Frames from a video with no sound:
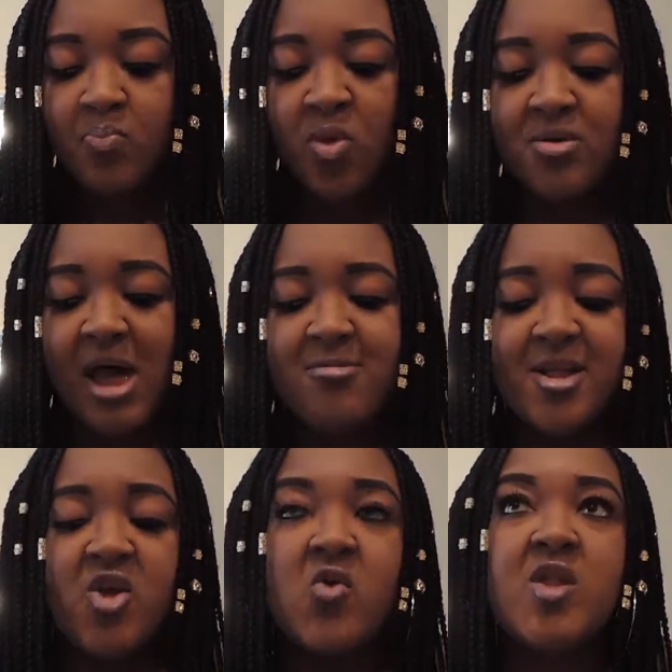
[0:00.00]
Because I was
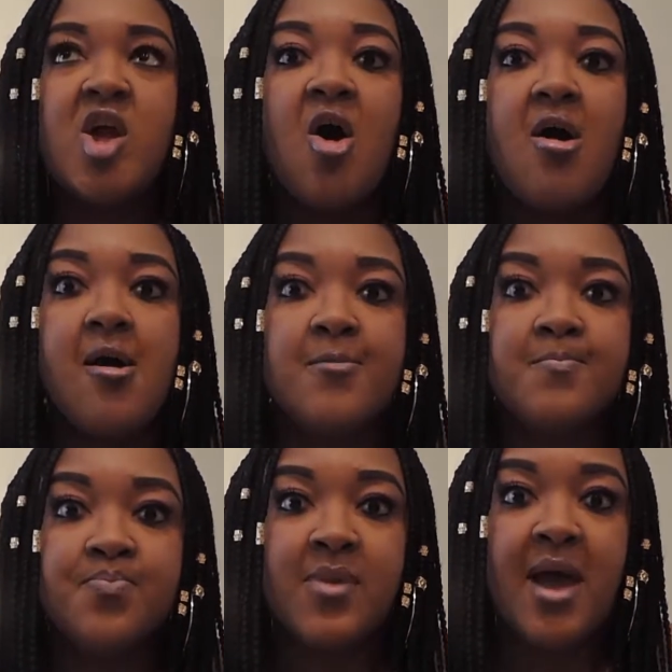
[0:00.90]
like the only
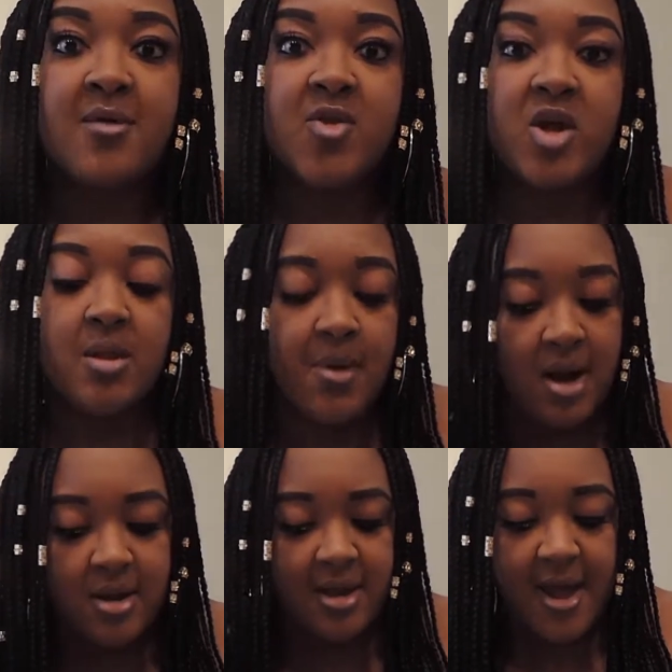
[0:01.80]
car out there in the
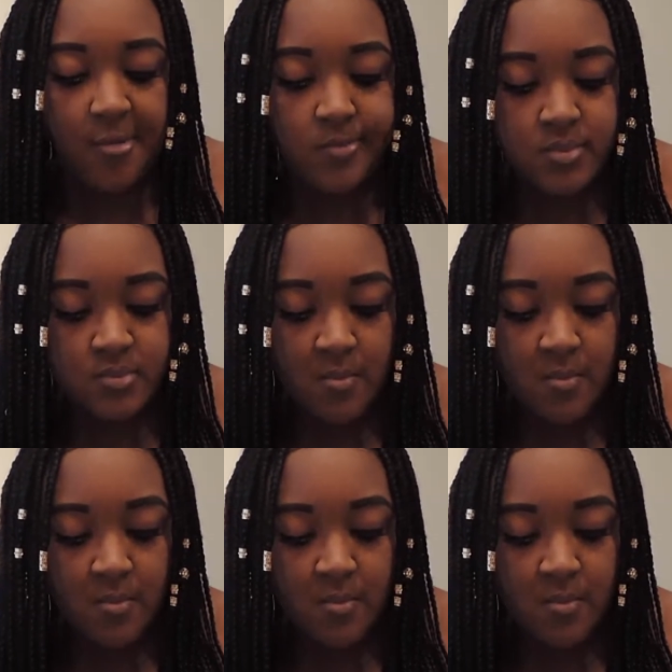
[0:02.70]
parking lot.